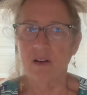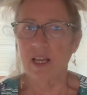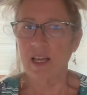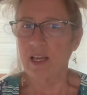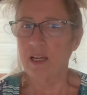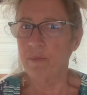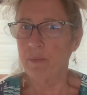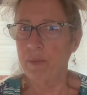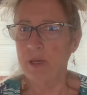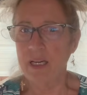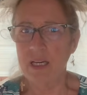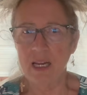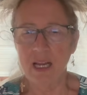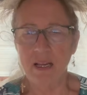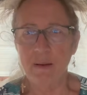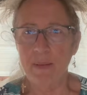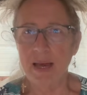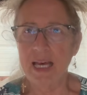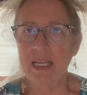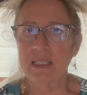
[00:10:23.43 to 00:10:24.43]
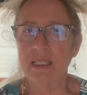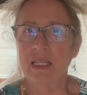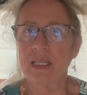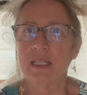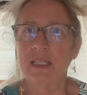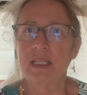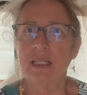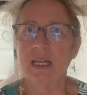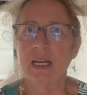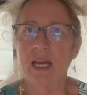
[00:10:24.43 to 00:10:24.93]
like a picnic
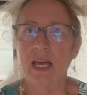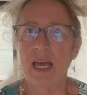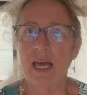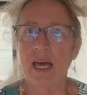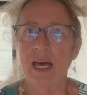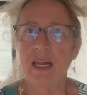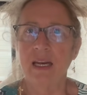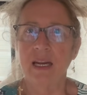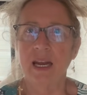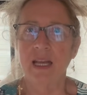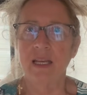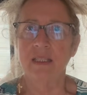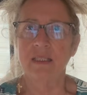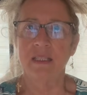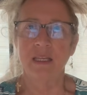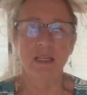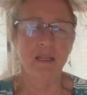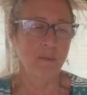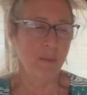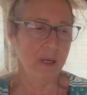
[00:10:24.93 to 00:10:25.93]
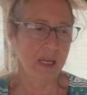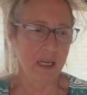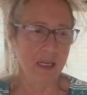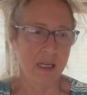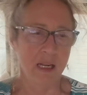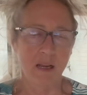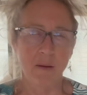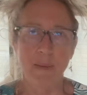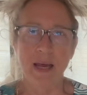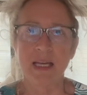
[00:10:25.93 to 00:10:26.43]
basket that I had, an antique
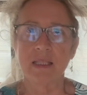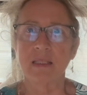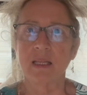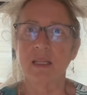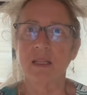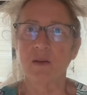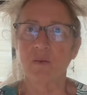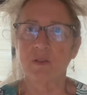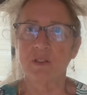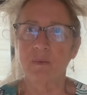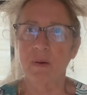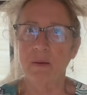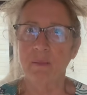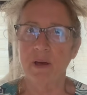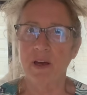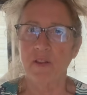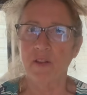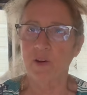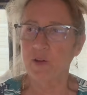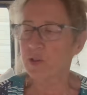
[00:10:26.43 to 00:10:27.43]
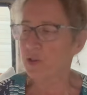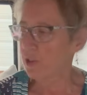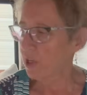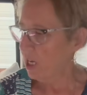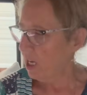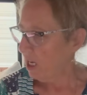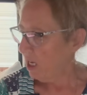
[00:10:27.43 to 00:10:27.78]
picnic basket that was my mother's.